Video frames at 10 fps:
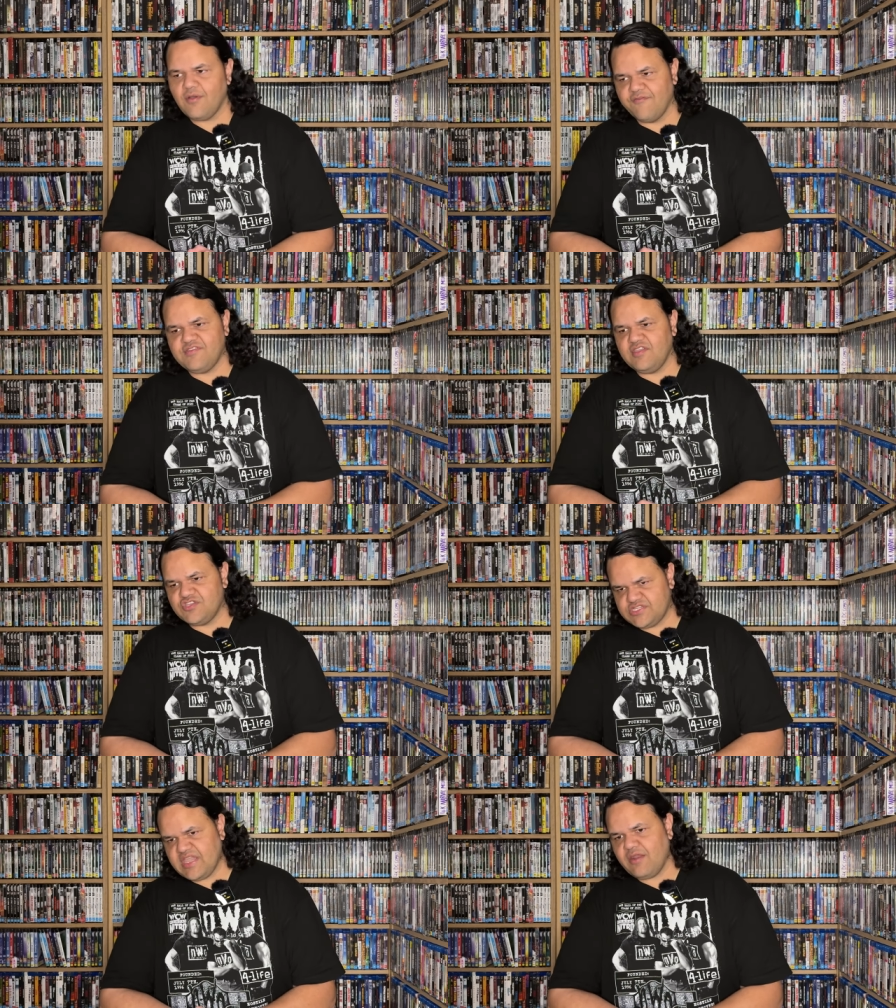
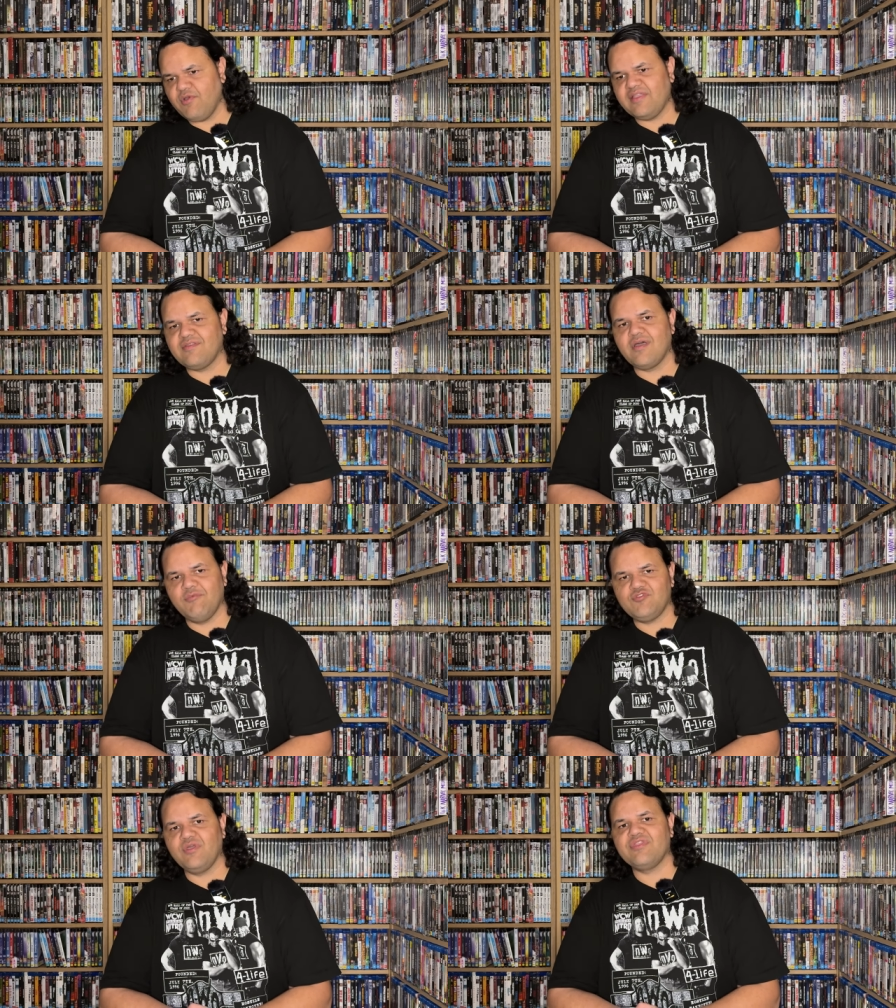Obviously, Cena at the
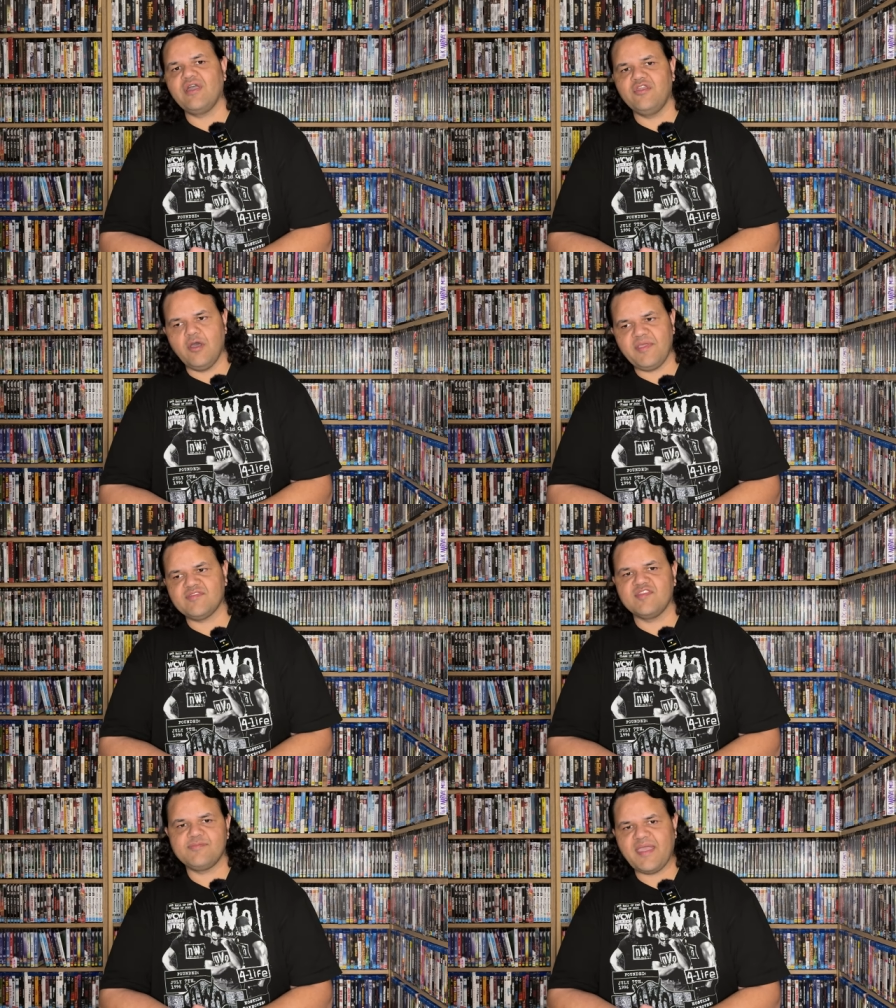time was doing
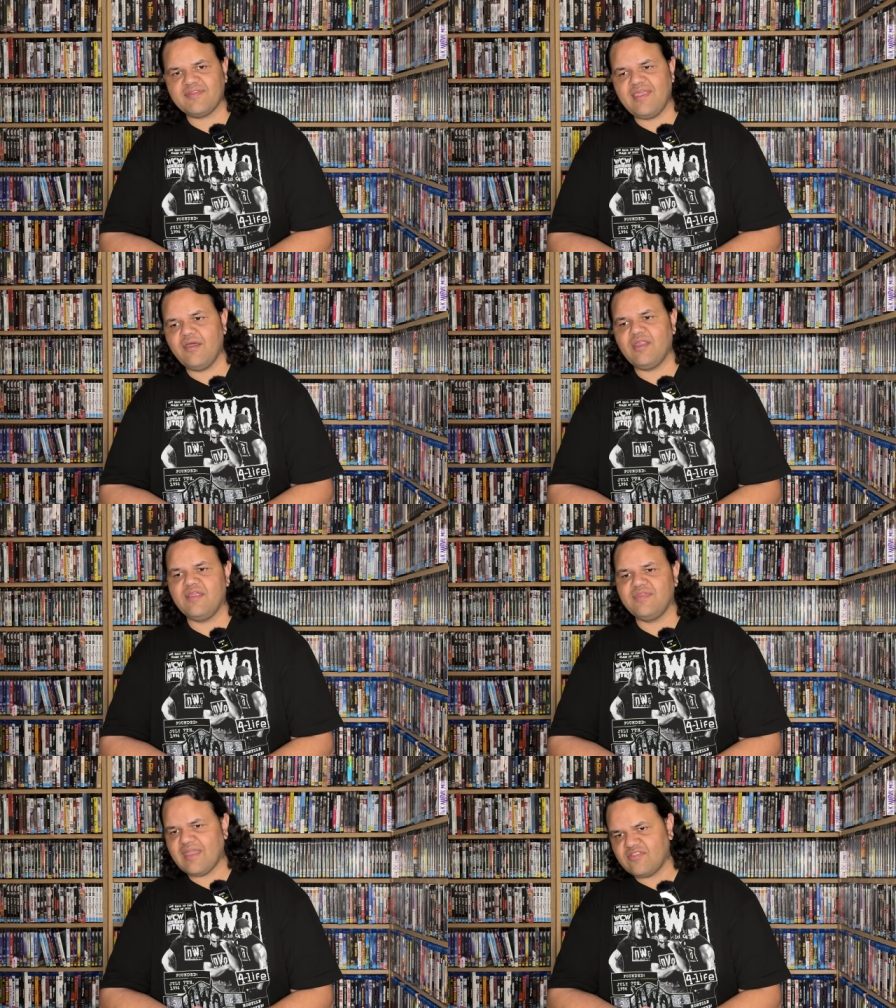Thugonomics on SmackDown,
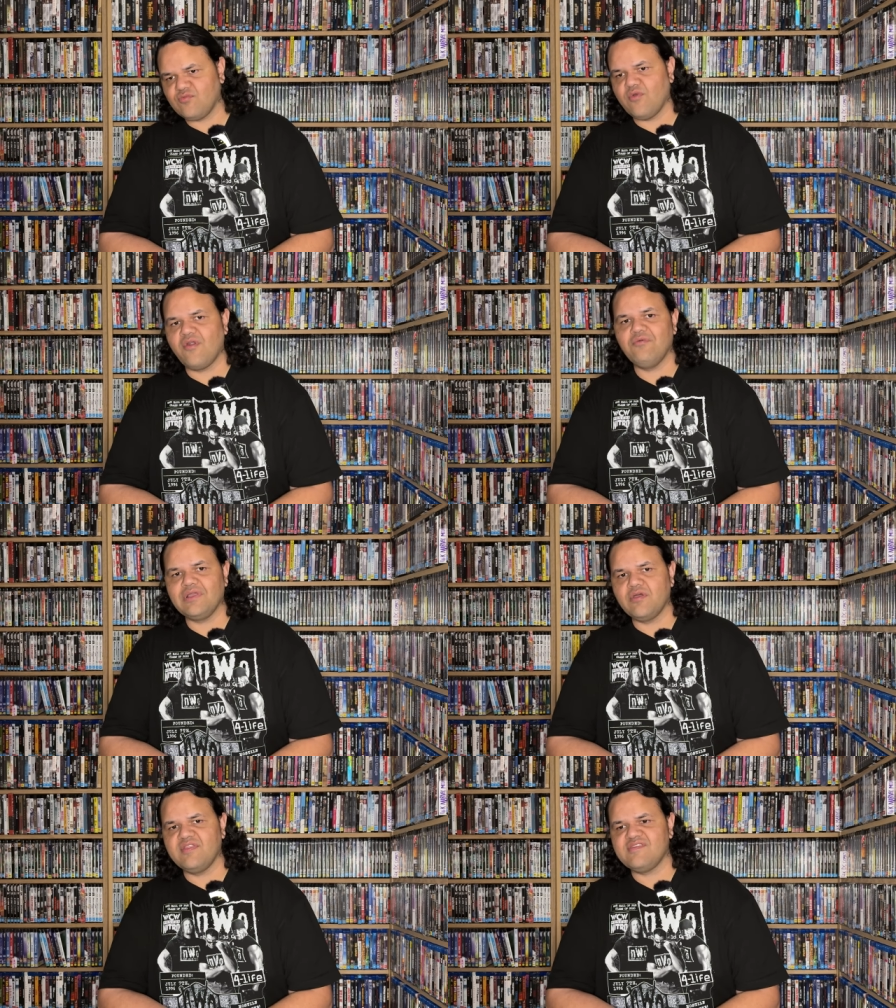and that's where I
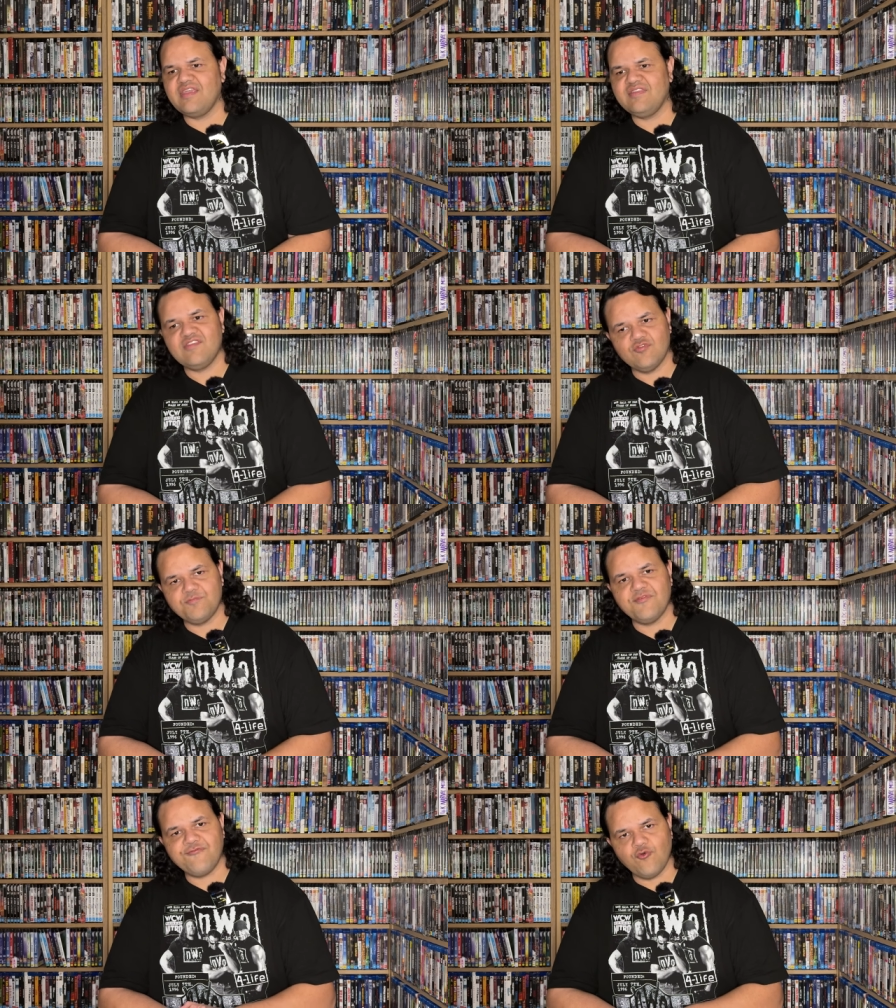really got into Cena. This
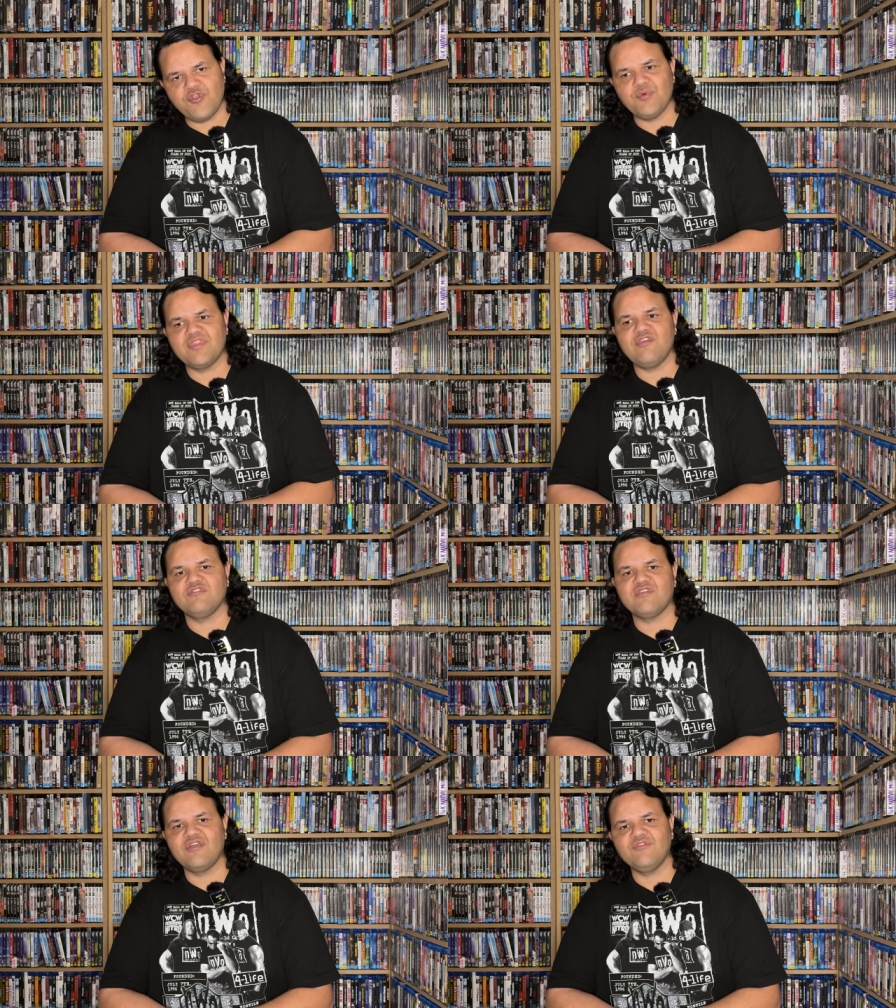was before he won the U
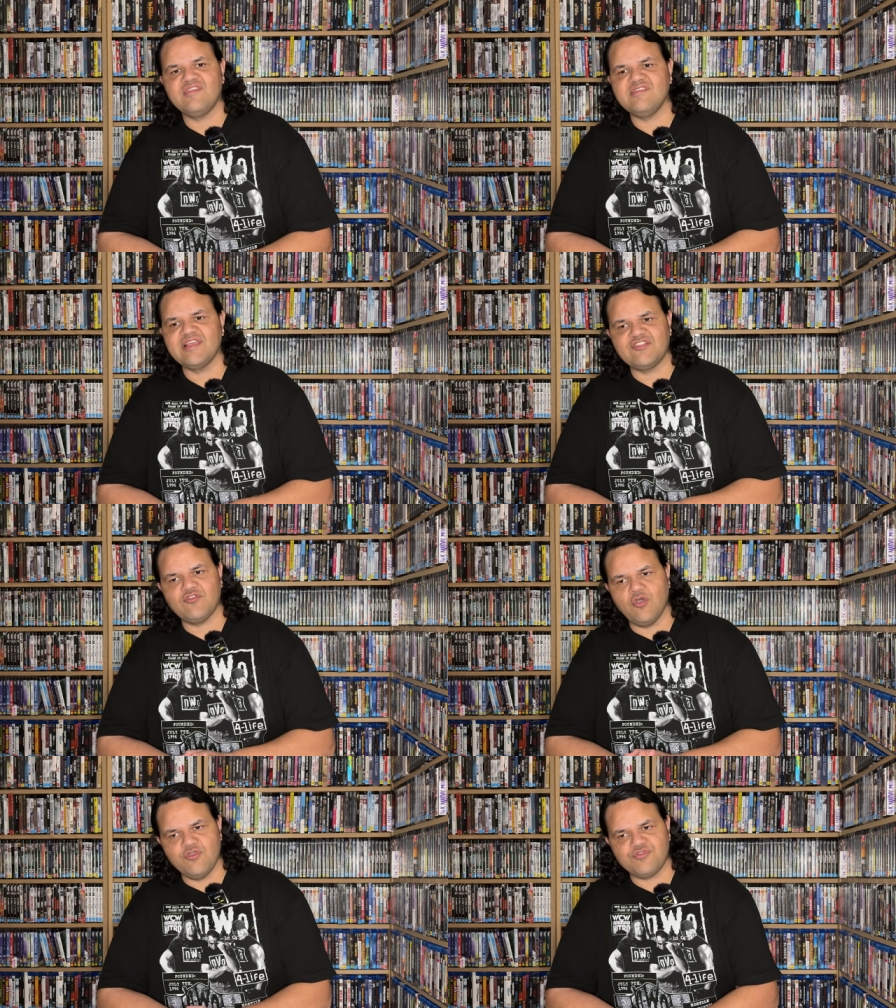S title. This is
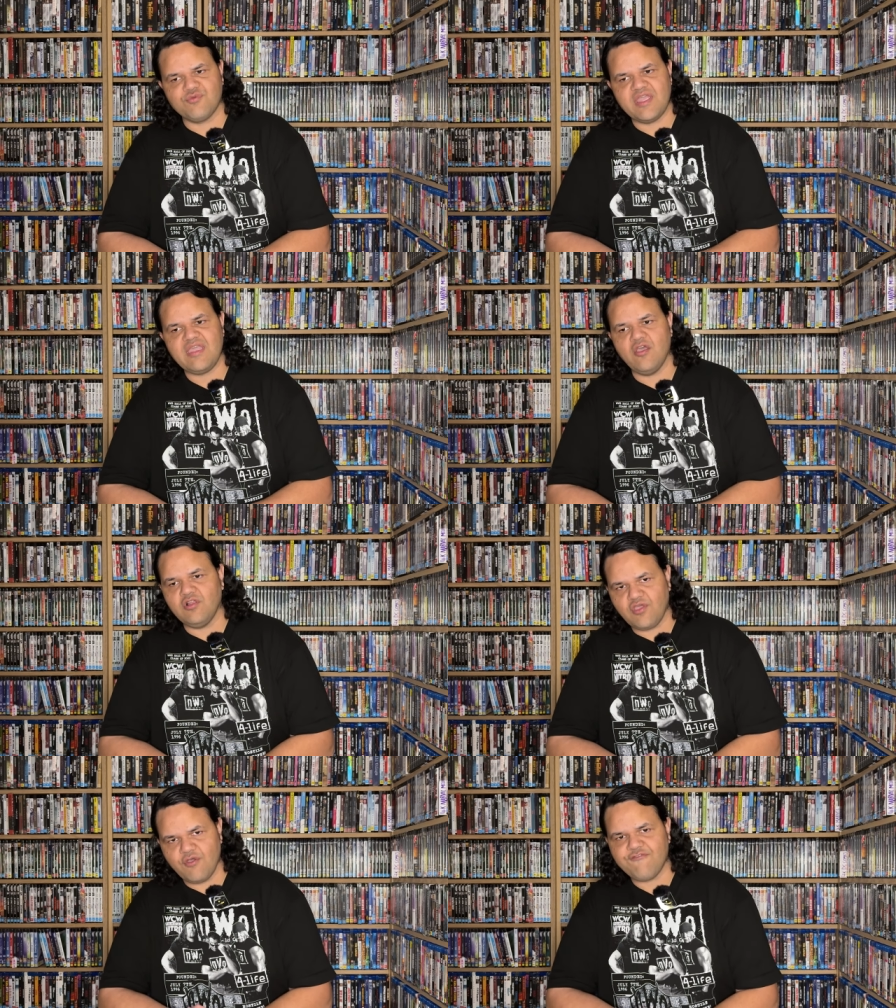late oh three,
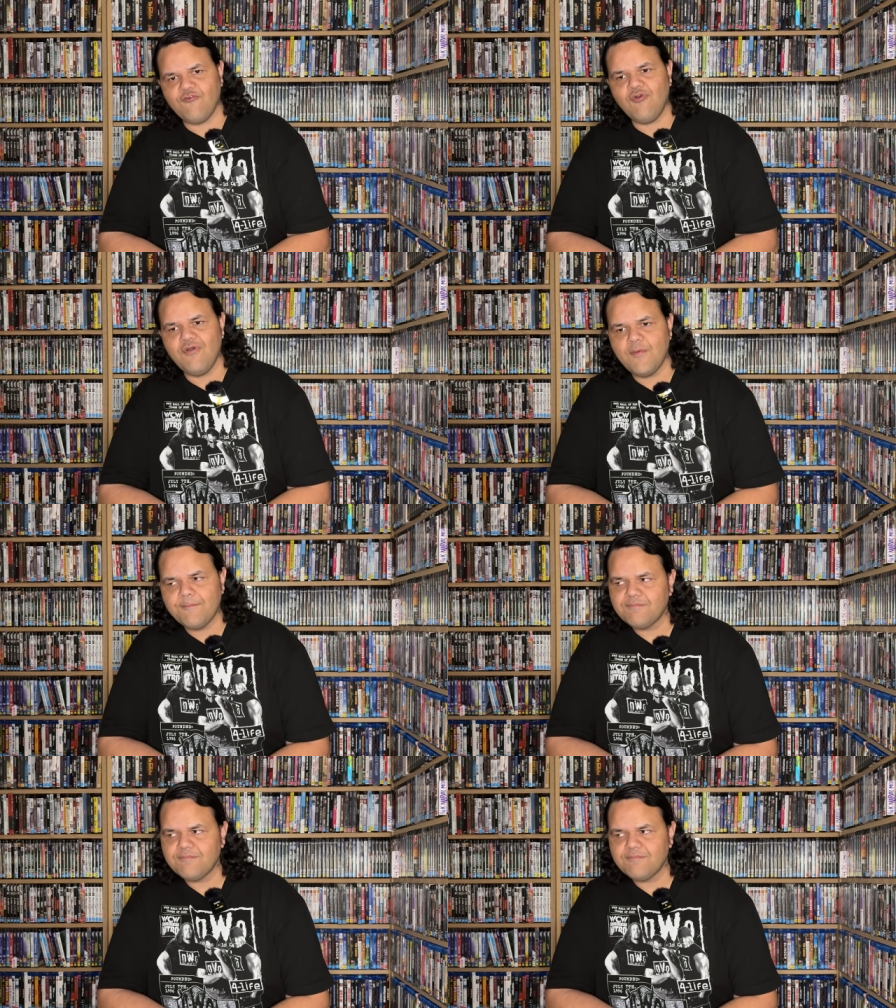early oh four.